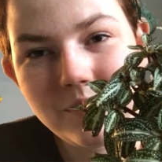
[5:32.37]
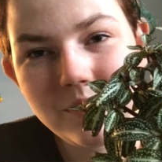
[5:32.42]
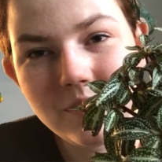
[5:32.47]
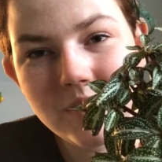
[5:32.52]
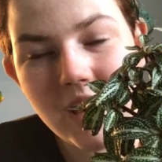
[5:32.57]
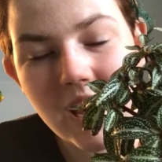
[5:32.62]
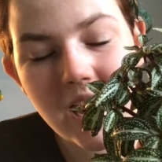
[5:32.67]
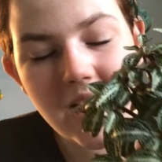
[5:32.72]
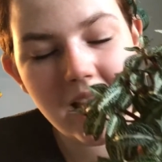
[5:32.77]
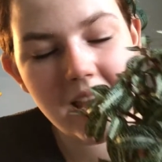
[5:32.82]

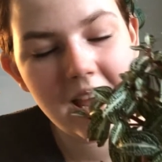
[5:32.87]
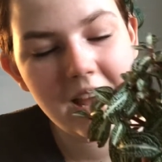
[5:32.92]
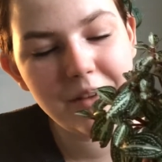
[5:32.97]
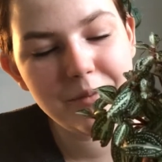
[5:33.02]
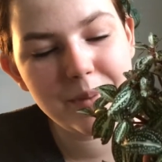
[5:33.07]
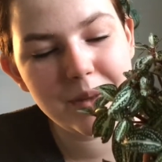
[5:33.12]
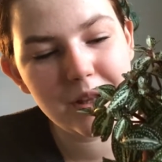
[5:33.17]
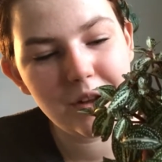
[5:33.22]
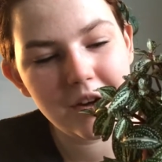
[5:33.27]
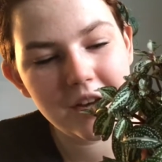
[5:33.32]
I have
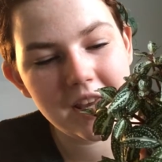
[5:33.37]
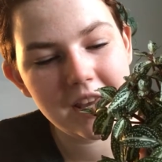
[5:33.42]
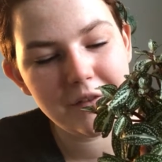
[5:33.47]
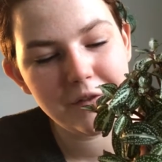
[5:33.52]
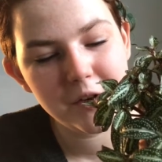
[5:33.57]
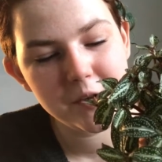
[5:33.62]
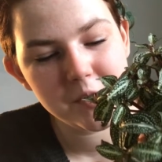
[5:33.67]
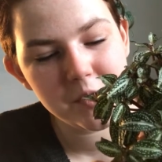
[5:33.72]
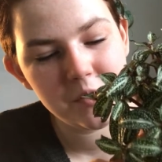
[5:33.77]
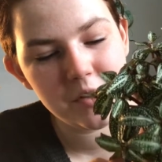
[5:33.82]
been looking for
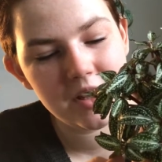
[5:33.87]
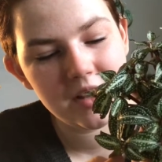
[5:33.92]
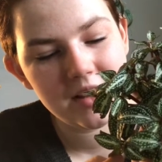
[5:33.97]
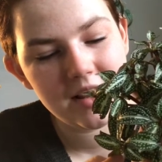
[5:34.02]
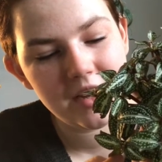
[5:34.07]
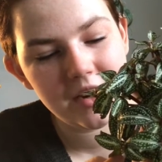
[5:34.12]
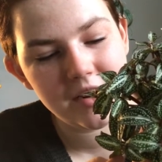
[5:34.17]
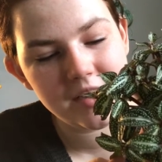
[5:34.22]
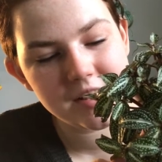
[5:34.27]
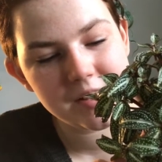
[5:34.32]

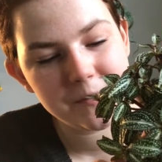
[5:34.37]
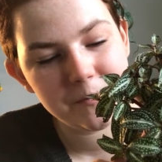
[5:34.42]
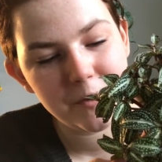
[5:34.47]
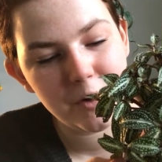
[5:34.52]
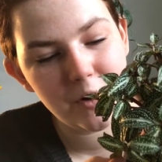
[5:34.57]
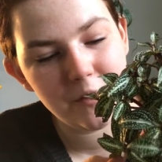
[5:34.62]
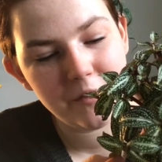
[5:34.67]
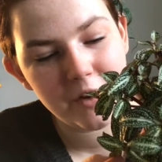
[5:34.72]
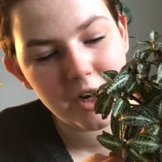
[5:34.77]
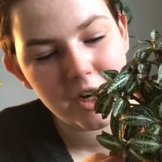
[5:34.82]
Sonioleras for
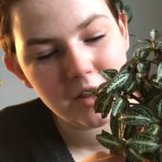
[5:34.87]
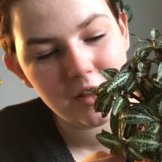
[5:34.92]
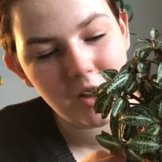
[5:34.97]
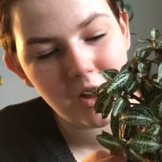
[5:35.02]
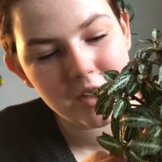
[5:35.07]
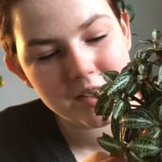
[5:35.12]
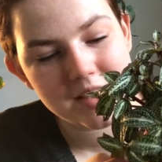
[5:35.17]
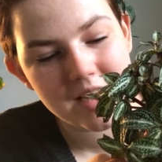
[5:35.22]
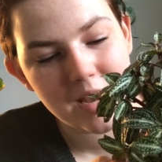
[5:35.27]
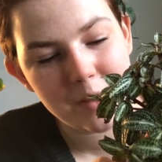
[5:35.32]
a very
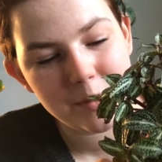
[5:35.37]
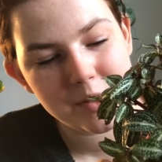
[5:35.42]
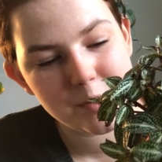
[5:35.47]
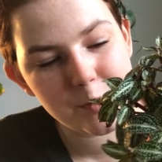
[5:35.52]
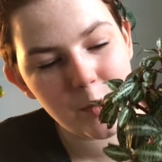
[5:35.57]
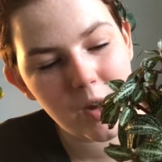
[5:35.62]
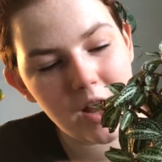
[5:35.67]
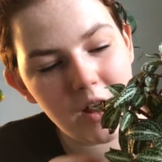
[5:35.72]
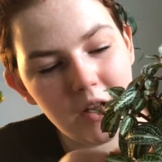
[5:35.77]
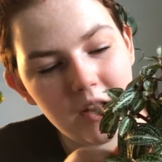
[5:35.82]
long time as
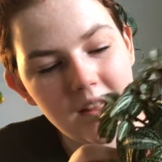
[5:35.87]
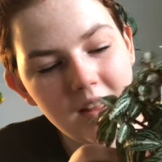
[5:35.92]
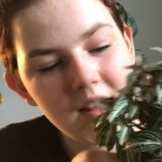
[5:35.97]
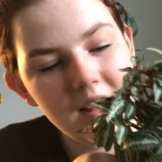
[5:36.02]
well.